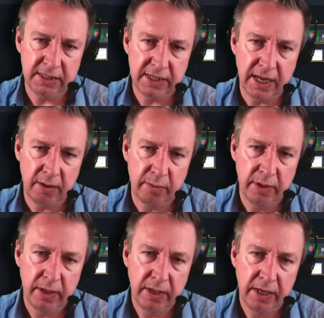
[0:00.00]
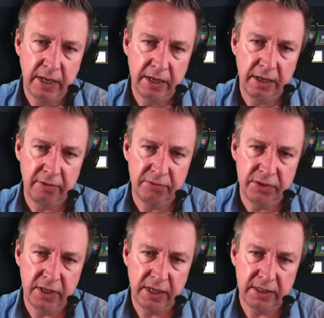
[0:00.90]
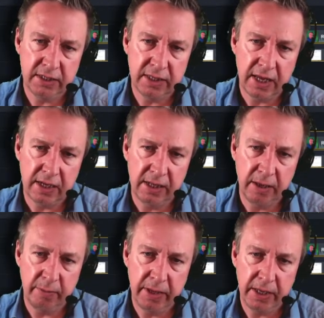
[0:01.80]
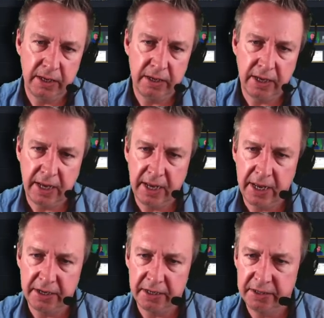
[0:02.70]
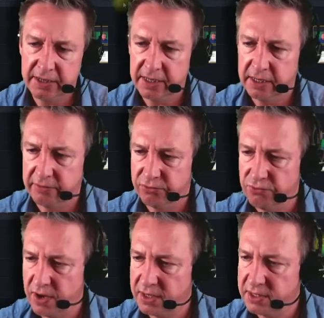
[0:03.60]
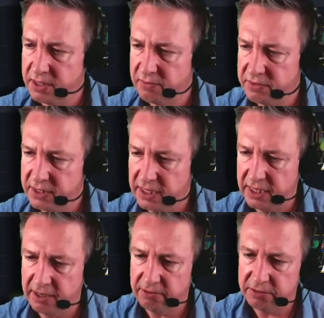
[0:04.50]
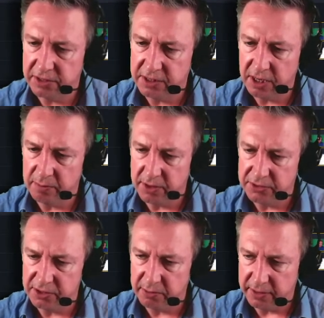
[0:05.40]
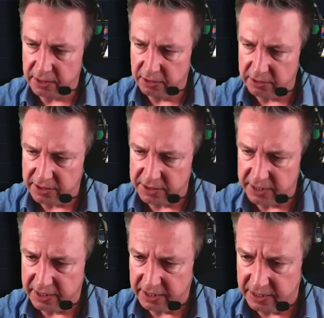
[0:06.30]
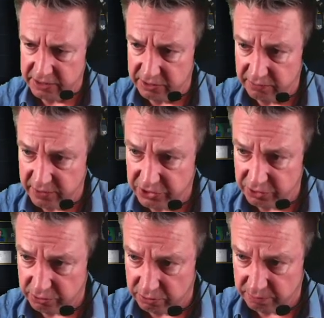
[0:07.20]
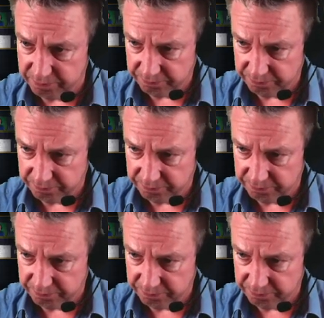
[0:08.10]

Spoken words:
tab, and I've selected that clip here, and indeed I've dragged it over to here on the timeline so we can look at it in its original